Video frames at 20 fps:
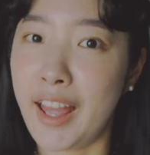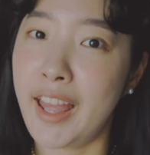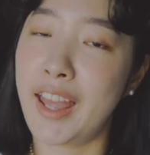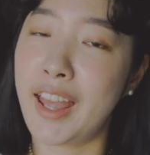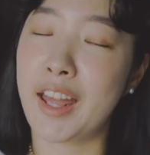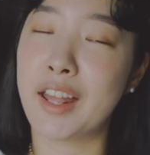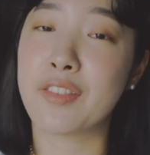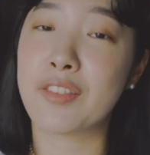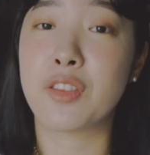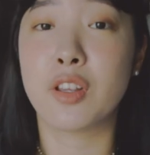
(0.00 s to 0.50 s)

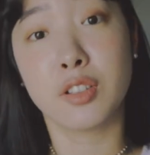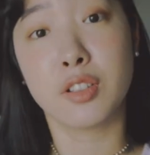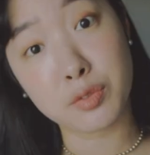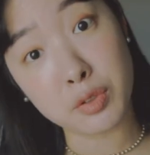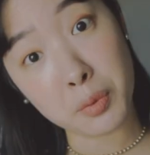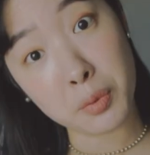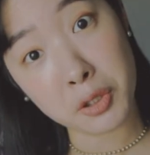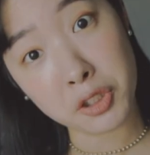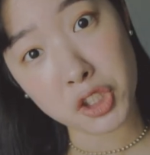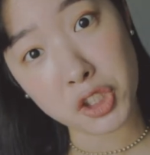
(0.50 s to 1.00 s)
And thanks
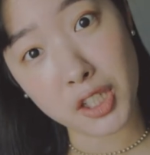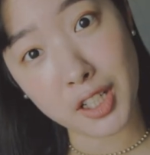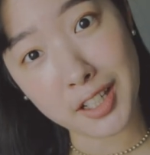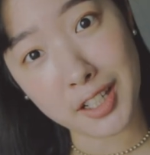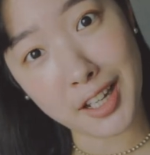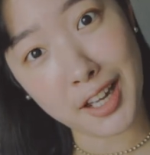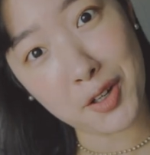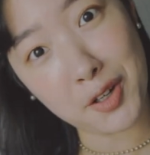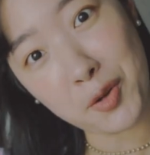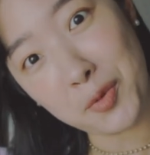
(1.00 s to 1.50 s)
for
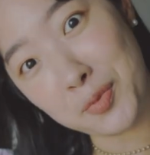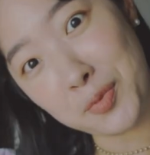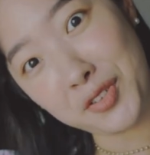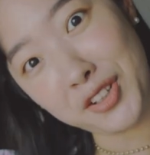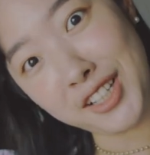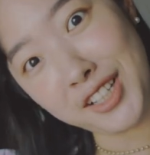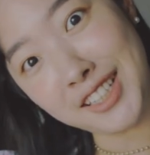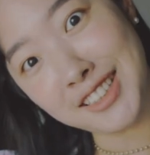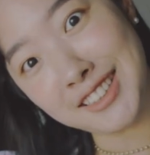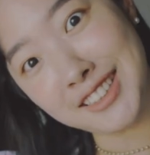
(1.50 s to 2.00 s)
watching and
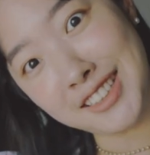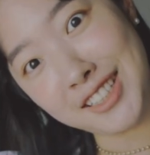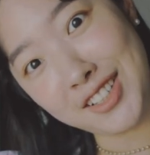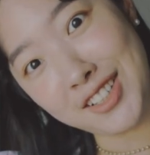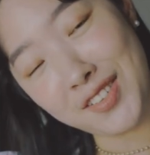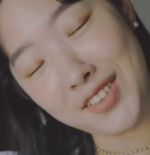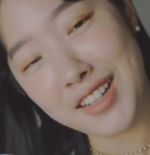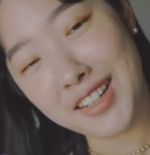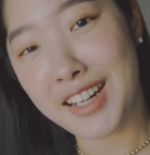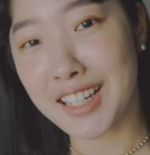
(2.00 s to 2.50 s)
hopefully see
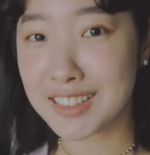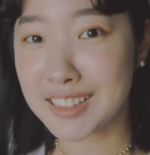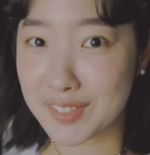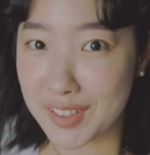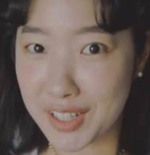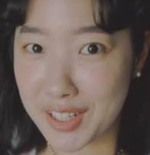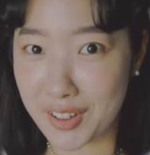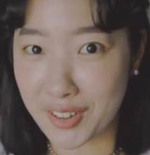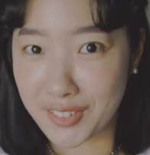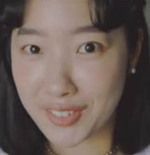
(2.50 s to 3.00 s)
you in the next
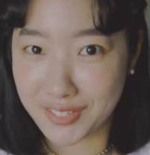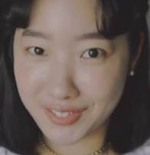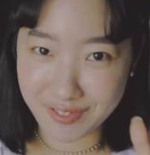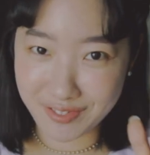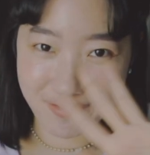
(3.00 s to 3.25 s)
video.